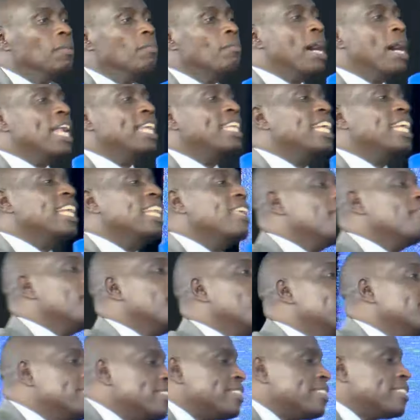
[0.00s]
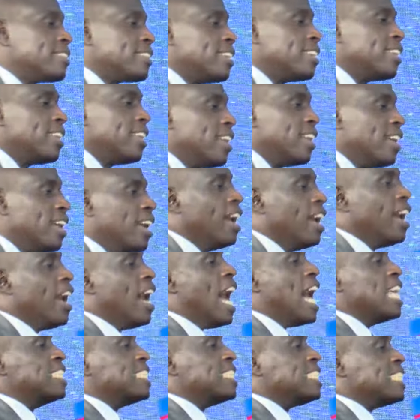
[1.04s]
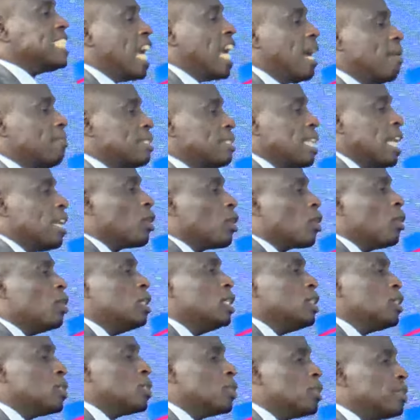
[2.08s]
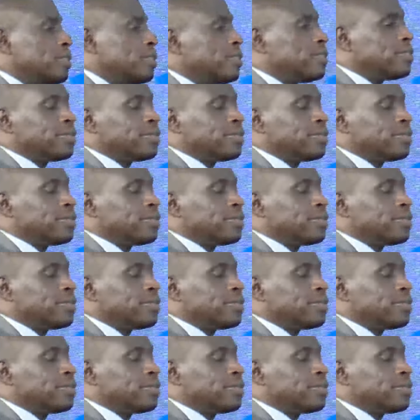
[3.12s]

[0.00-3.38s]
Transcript: But deliverance has terms and conditions.